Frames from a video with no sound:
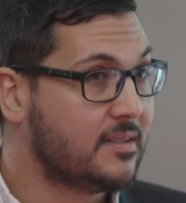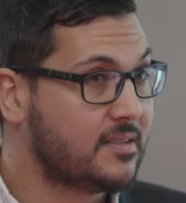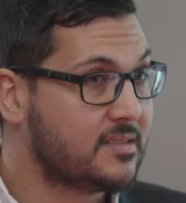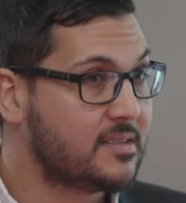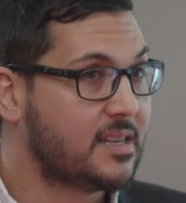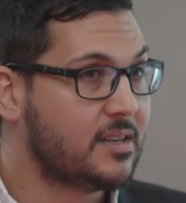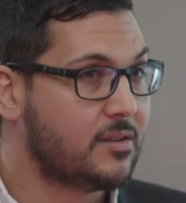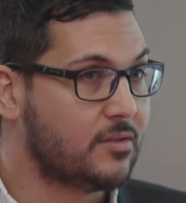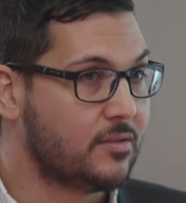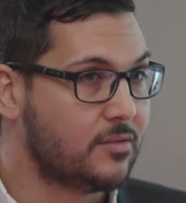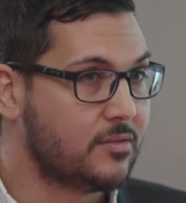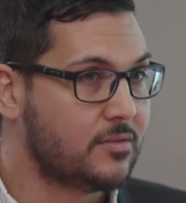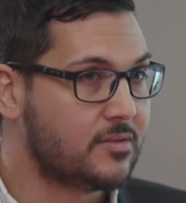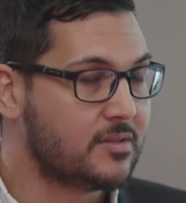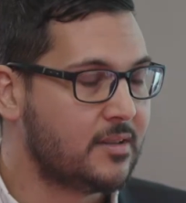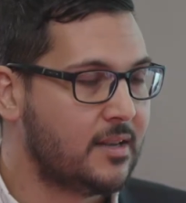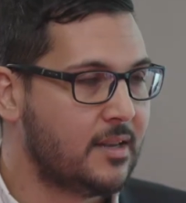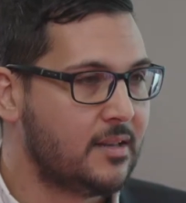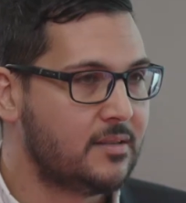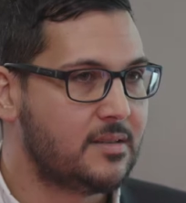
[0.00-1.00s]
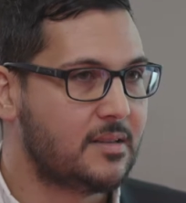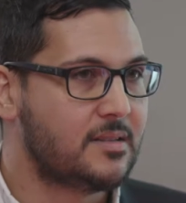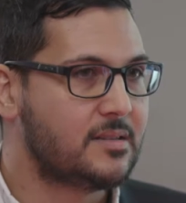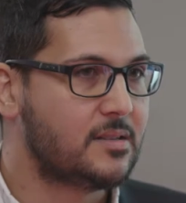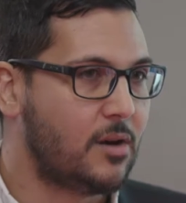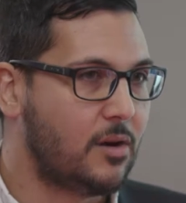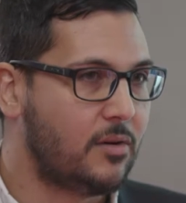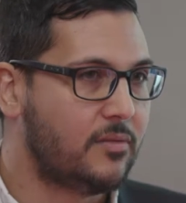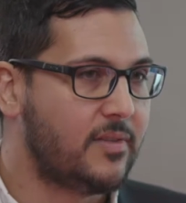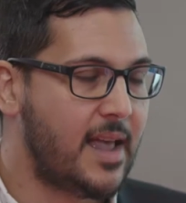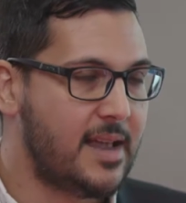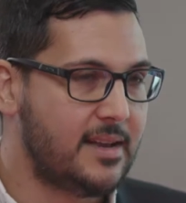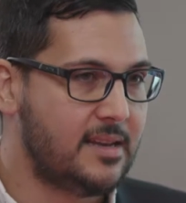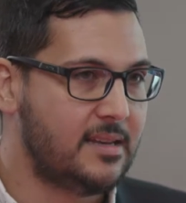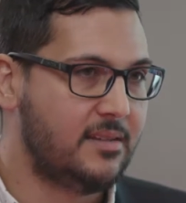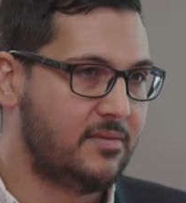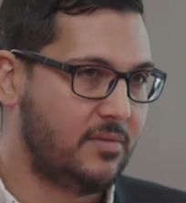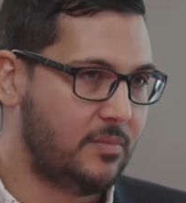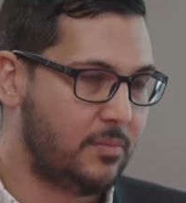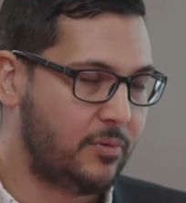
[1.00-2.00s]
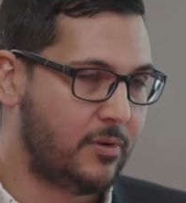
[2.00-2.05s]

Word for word: the skills to solve any given